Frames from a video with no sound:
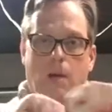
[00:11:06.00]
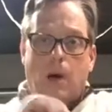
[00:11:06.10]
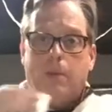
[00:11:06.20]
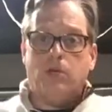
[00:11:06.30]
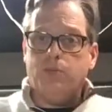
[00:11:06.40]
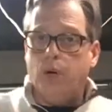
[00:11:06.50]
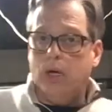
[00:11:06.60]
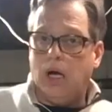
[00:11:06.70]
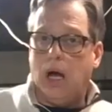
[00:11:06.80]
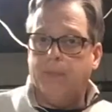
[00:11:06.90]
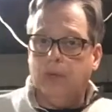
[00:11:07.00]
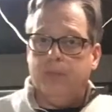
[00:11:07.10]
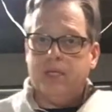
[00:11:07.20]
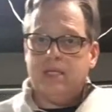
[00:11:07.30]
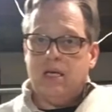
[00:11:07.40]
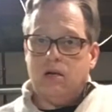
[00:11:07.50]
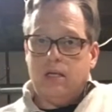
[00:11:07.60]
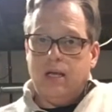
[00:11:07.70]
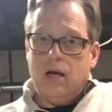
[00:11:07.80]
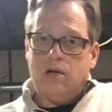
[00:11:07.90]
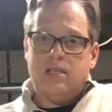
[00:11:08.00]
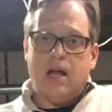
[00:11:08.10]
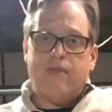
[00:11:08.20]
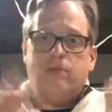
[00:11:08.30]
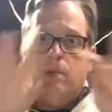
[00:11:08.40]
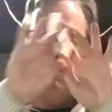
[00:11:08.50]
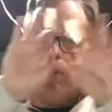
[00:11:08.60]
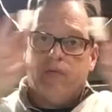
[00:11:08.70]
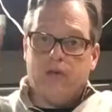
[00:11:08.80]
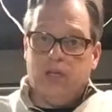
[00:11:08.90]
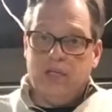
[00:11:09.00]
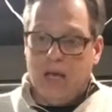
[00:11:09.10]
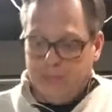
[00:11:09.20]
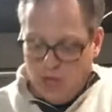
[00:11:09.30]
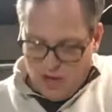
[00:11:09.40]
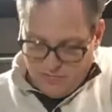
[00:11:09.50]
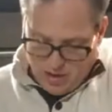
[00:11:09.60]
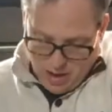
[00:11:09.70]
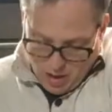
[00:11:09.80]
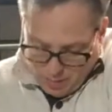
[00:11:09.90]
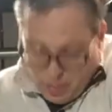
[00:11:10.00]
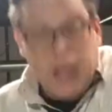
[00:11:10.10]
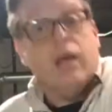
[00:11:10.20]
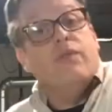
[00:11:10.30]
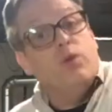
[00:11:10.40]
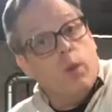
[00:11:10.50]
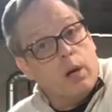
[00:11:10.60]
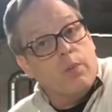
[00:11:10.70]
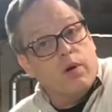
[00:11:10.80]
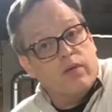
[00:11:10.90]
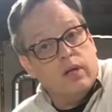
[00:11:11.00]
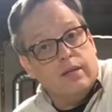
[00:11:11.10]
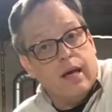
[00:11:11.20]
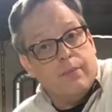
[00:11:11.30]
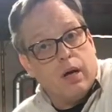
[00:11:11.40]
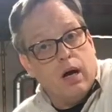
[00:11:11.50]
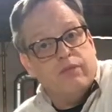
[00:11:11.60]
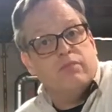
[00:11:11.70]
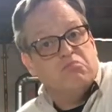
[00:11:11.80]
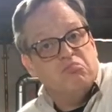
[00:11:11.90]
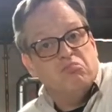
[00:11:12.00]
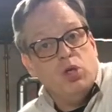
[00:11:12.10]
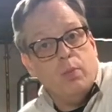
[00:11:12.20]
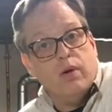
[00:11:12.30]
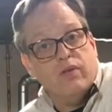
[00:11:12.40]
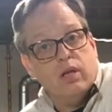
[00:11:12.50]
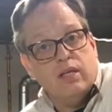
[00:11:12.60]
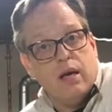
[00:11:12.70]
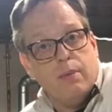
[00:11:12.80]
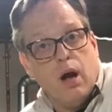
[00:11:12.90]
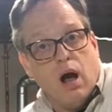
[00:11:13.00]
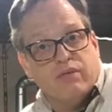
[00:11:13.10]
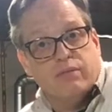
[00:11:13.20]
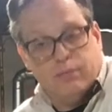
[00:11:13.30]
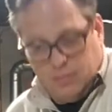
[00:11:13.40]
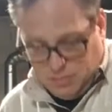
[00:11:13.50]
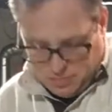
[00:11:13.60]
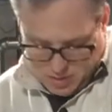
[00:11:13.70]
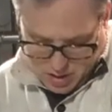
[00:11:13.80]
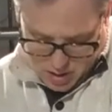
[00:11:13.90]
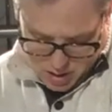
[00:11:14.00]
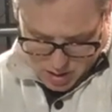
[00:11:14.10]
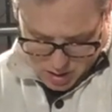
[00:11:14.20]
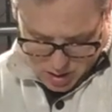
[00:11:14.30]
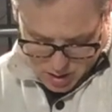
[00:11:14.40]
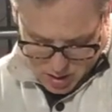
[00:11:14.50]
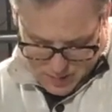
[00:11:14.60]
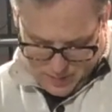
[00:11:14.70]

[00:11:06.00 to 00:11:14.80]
I'm just putting a couple of bits here and there. It doesn't have to be perfectly taped off. But if you want to perfectly tape it off, you perfectly tape it off. Okay.